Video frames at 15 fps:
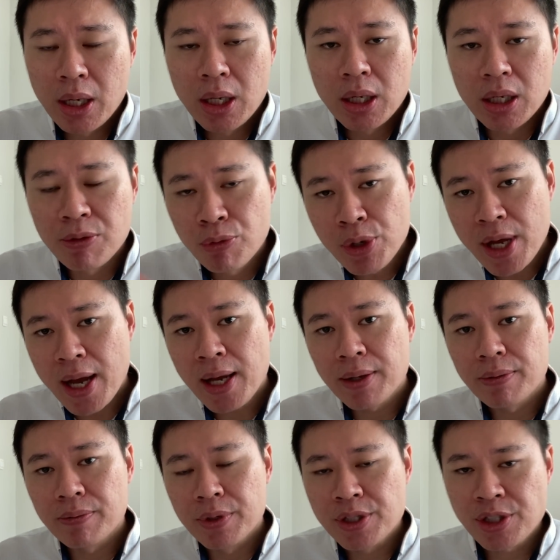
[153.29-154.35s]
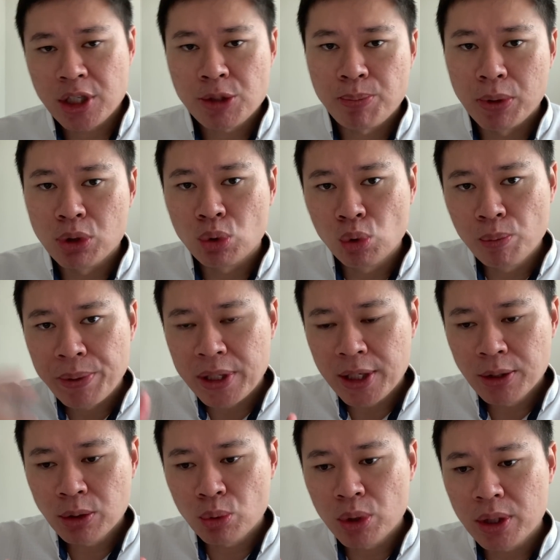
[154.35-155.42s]
If we add the 6.2
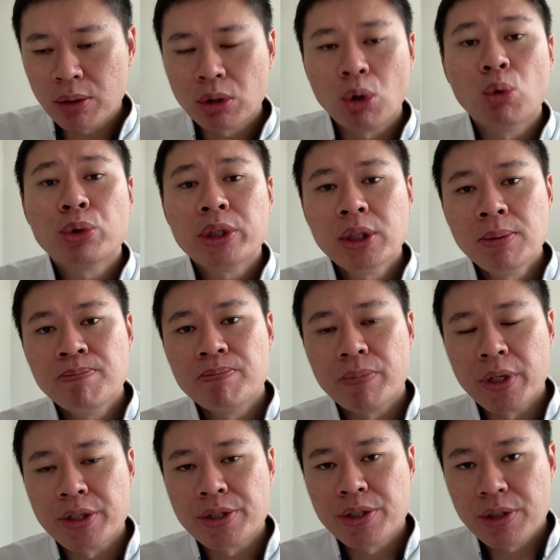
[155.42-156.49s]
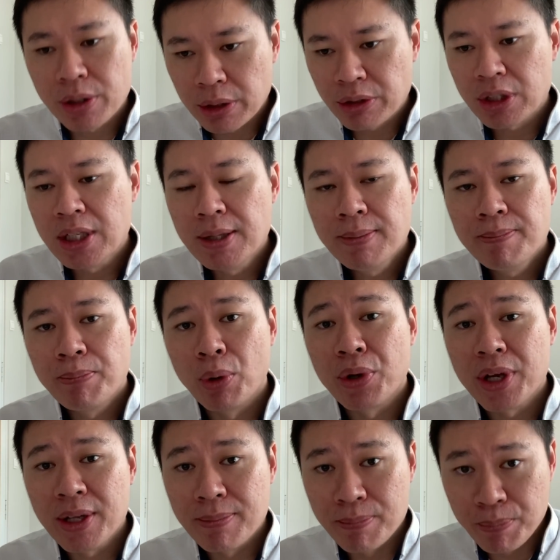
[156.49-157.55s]
billion to it, total, it's
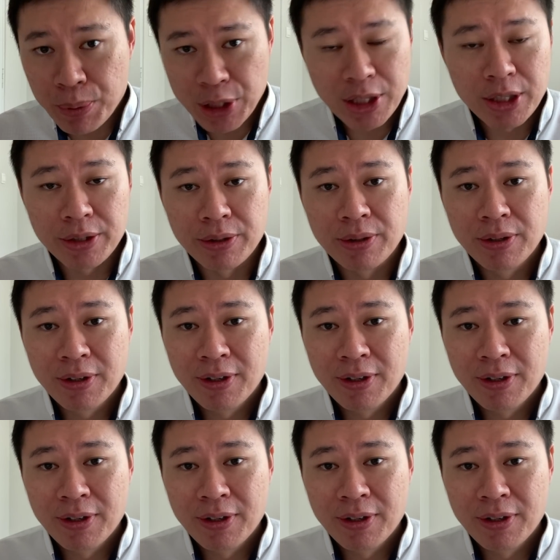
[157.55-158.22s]
13.8 billion.